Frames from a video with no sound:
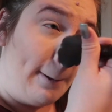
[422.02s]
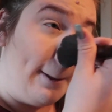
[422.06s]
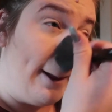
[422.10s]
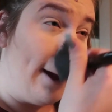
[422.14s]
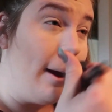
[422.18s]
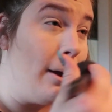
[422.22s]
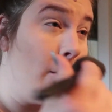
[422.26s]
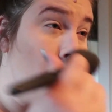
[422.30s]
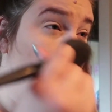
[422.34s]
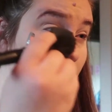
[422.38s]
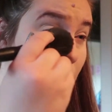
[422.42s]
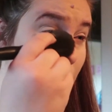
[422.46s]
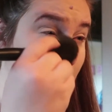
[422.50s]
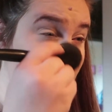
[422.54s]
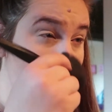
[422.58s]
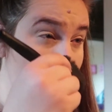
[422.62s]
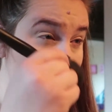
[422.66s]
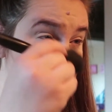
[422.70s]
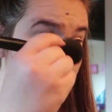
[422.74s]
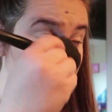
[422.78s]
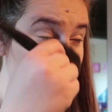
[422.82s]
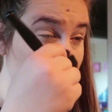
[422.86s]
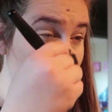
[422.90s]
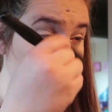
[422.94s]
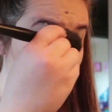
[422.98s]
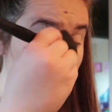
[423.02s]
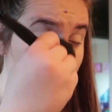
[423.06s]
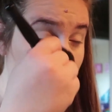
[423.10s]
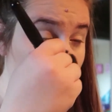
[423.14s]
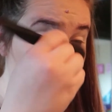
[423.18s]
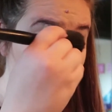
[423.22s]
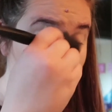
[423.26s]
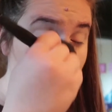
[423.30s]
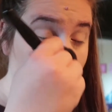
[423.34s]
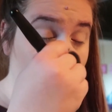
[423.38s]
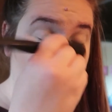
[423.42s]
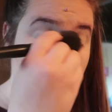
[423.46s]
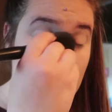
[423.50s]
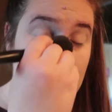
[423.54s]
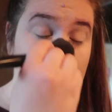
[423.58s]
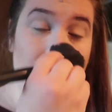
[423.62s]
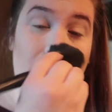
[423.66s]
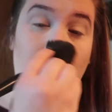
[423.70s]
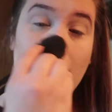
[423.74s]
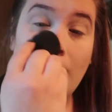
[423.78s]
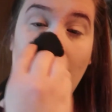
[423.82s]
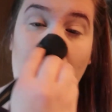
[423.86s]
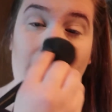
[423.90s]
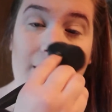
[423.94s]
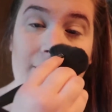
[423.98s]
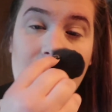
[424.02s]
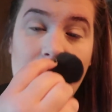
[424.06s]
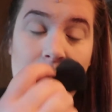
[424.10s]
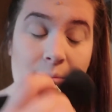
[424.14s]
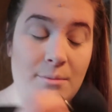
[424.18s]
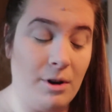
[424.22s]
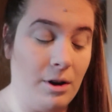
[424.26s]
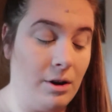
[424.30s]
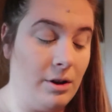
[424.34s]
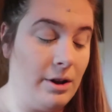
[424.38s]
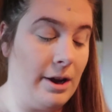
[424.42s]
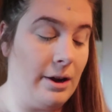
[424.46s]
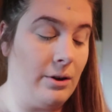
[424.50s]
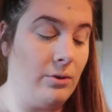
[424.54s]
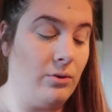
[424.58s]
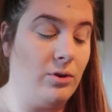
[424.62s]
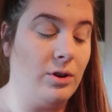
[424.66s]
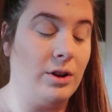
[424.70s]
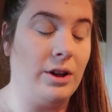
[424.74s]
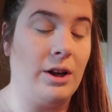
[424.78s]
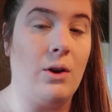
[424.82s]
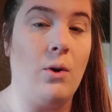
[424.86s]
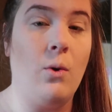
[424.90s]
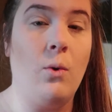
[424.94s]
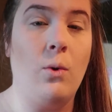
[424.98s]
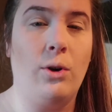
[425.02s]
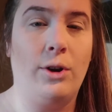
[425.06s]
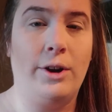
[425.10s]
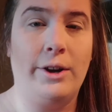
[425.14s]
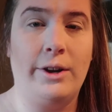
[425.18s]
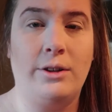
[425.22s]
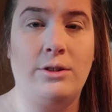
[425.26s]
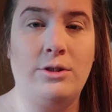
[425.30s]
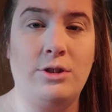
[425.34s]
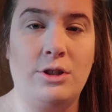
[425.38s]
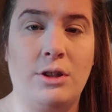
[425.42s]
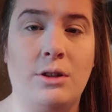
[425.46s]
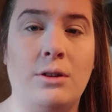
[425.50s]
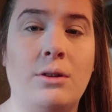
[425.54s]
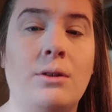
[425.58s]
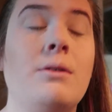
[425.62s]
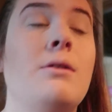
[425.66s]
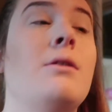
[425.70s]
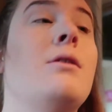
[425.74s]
that works, so a lot of them are like really orange